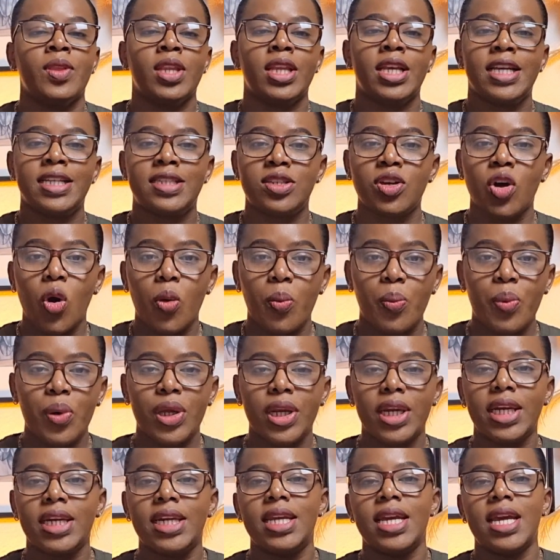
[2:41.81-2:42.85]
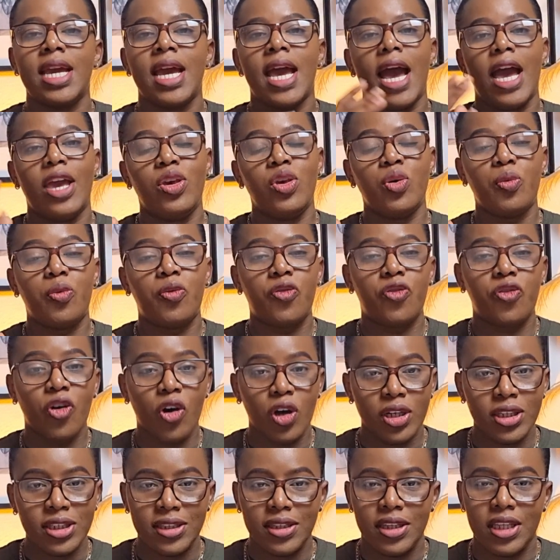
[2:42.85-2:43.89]
It's opened and you
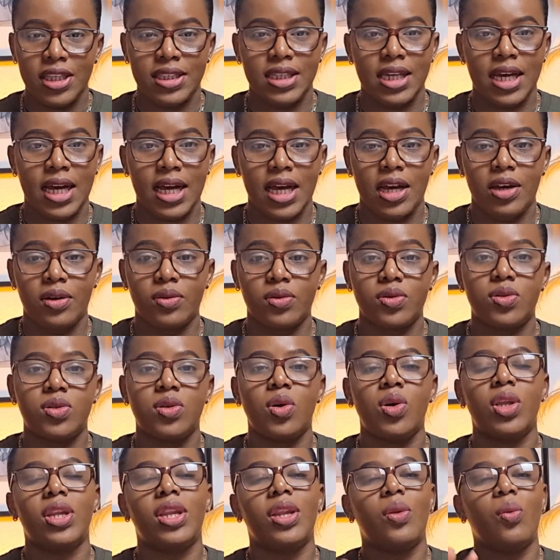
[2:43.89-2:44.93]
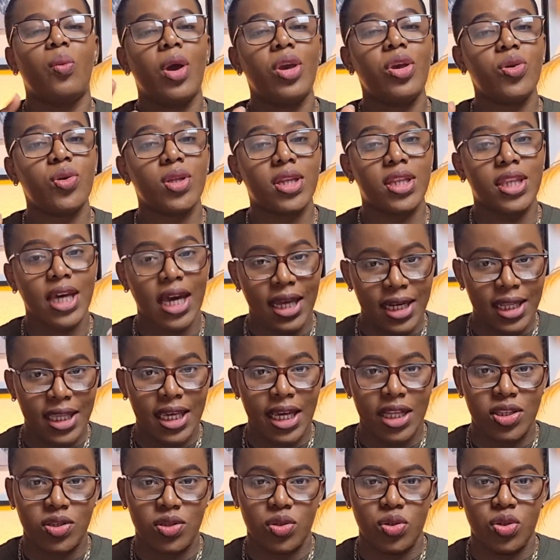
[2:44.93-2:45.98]
fund this account. When you then
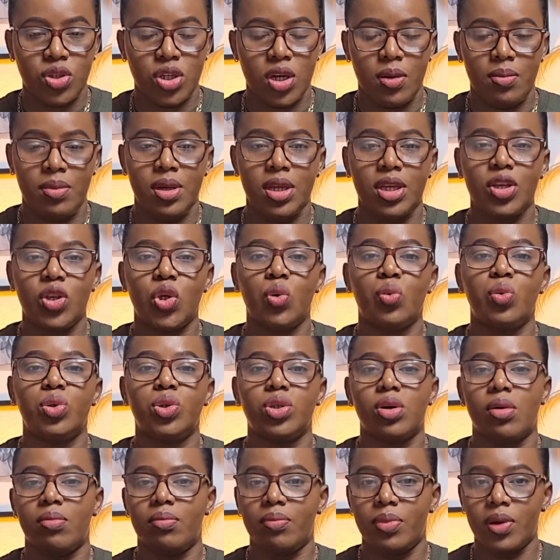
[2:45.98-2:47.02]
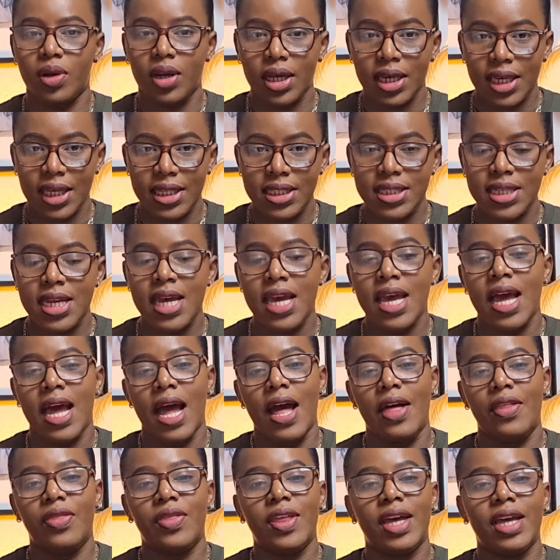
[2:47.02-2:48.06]
get to Germany, you would unblock it,
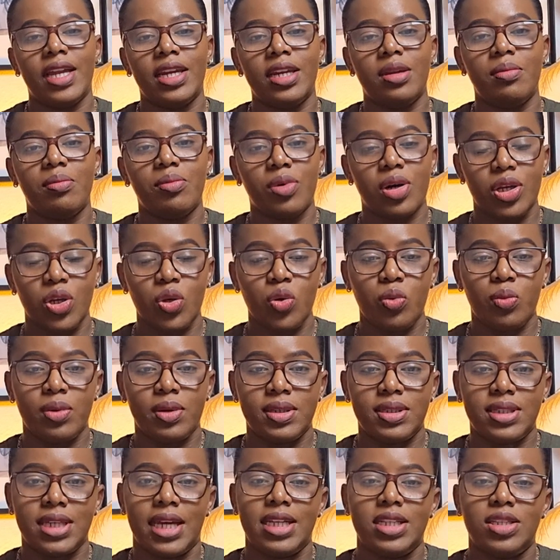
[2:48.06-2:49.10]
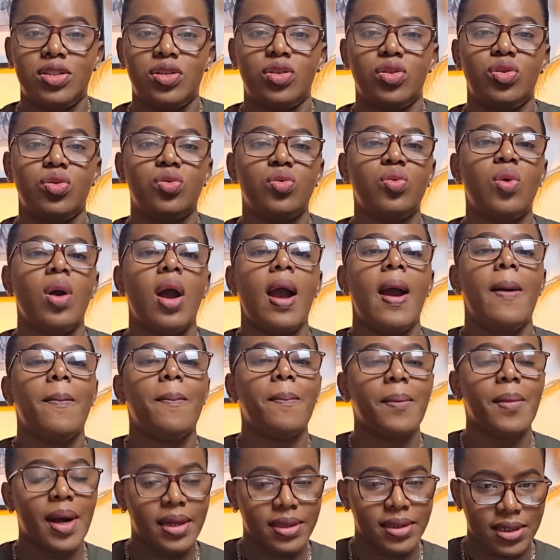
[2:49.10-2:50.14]
and then the money will be sent to you
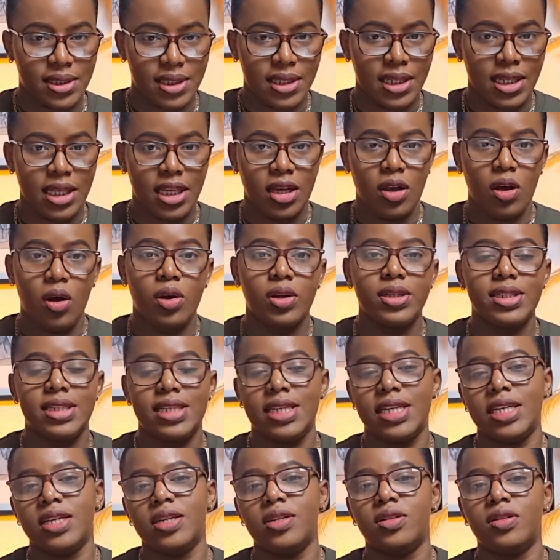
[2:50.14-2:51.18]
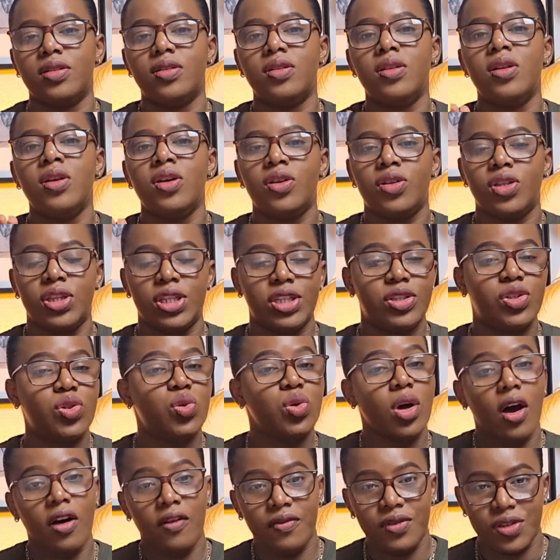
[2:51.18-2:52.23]
monthly until the
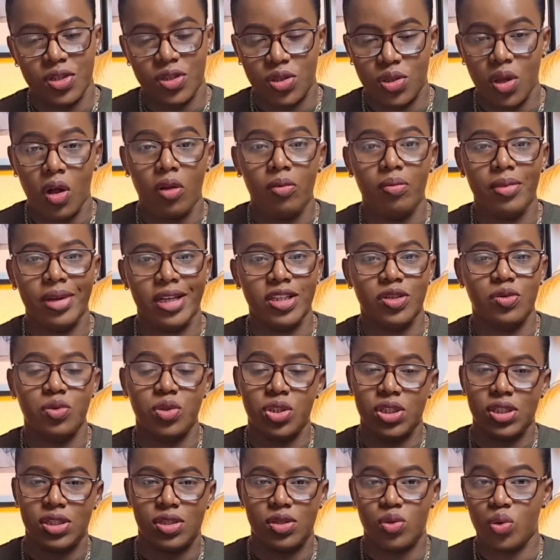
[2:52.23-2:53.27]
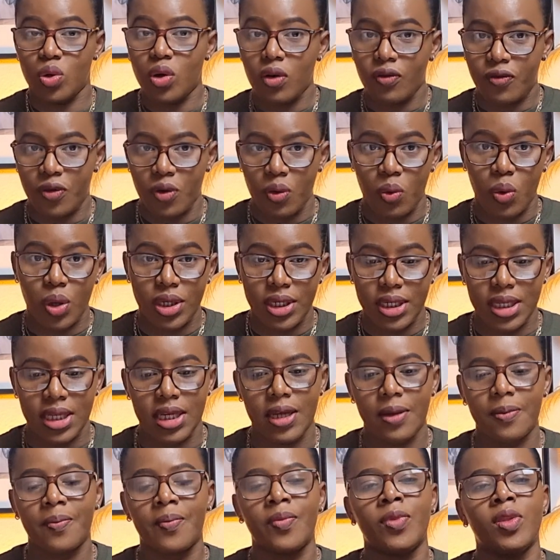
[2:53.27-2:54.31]
12 installments, which is for 1
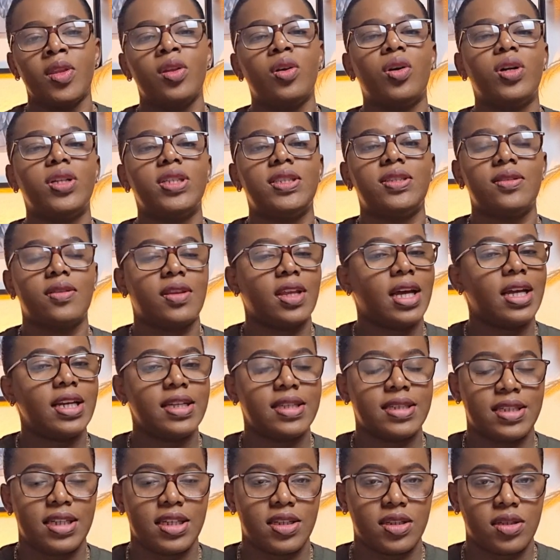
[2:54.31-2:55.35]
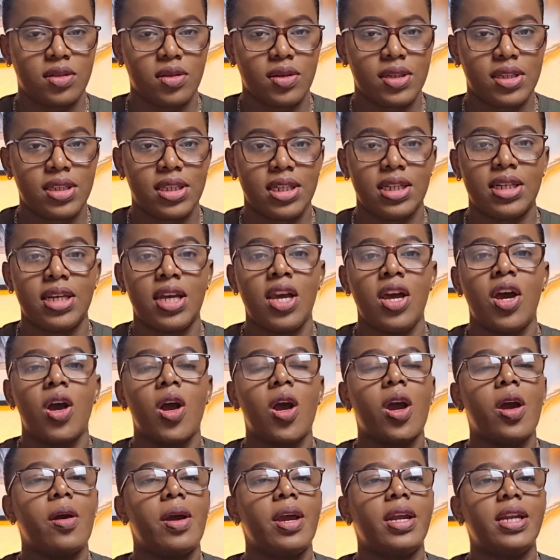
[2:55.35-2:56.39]
year, until that is exhausted.
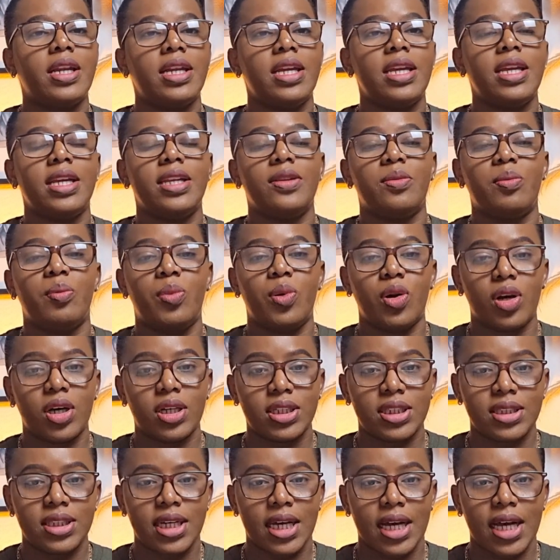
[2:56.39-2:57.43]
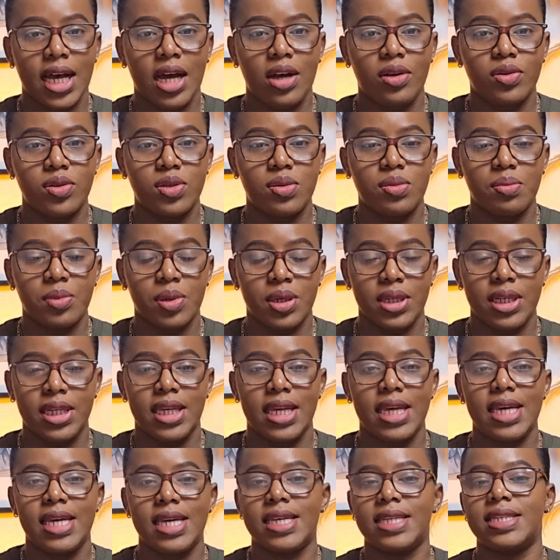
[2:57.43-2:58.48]
Currently, the blocked account money
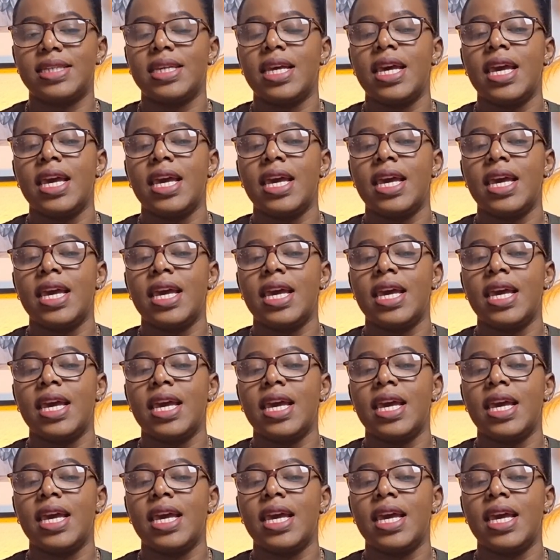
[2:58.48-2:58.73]
is